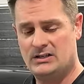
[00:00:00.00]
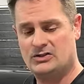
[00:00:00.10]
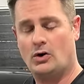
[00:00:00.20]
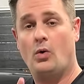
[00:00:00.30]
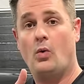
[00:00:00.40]

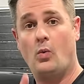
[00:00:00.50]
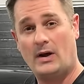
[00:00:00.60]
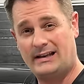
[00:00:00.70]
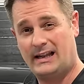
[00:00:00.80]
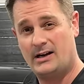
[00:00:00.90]
So
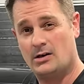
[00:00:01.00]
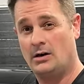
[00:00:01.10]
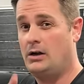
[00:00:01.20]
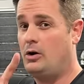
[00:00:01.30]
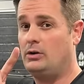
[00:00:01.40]
one layer,
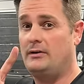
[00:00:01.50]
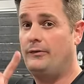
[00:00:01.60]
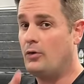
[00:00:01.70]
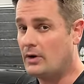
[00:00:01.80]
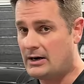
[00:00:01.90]
only
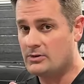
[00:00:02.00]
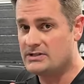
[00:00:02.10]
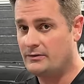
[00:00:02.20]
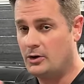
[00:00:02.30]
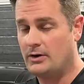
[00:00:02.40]
4
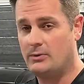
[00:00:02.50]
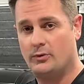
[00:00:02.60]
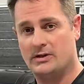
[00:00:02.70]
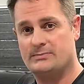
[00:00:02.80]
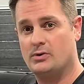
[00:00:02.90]
hours of curing
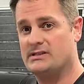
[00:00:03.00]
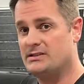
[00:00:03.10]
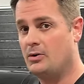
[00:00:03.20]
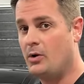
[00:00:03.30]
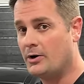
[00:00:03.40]
before exposing
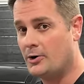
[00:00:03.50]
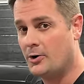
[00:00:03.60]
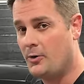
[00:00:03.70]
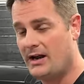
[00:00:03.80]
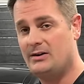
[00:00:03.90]
to water
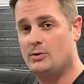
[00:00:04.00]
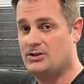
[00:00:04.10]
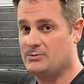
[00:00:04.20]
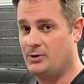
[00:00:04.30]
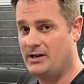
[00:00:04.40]
or rain,
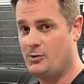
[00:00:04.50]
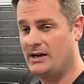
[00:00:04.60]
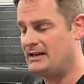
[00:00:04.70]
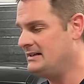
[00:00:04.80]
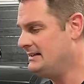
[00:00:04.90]
which is pretty
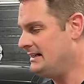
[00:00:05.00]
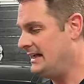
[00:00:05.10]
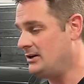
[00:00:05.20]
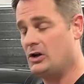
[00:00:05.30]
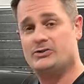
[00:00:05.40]
quick,
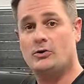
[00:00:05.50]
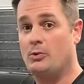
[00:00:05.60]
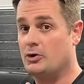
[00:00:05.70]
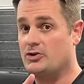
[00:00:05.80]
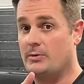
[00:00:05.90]
and also
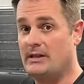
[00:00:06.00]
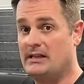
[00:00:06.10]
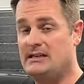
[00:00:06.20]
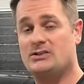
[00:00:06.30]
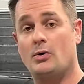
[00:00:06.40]
more
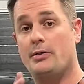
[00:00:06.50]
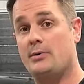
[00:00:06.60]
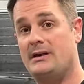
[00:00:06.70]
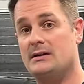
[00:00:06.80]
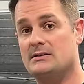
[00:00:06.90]
durability. So
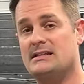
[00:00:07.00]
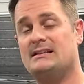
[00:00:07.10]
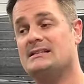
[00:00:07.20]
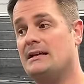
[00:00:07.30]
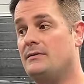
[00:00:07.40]
3 years
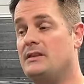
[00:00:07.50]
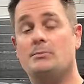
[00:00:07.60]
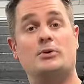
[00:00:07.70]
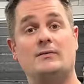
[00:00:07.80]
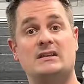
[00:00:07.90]
instead of the
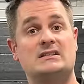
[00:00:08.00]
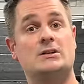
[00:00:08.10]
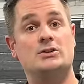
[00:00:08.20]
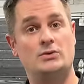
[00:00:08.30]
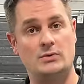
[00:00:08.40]
previous
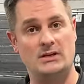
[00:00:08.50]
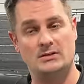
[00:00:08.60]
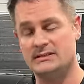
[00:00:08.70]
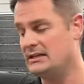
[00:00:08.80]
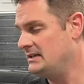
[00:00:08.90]
2
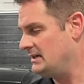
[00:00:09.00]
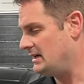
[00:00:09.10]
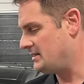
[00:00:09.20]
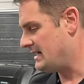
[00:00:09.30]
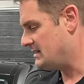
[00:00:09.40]
years
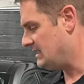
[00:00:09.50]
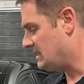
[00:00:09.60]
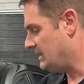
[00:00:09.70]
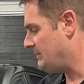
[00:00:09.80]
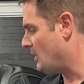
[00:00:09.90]
that they
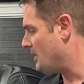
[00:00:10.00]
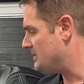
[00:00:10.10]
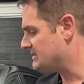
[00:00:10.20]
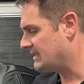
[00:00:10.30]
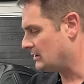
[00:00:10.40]
claim on
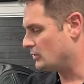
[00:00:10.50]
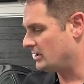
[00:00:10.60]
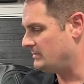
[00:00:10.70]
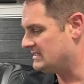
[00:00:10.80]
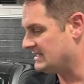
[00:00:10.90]
this. Again, we're
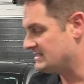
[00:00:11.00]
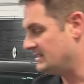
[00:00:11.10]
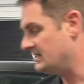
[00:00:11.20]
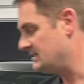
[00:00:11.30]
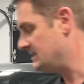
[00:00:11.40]
gonna be
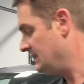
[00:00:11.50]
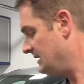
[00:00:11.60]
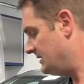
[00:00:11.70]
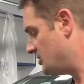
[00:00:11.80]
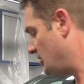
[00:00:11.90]
testing this.
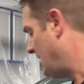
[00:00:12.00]
This should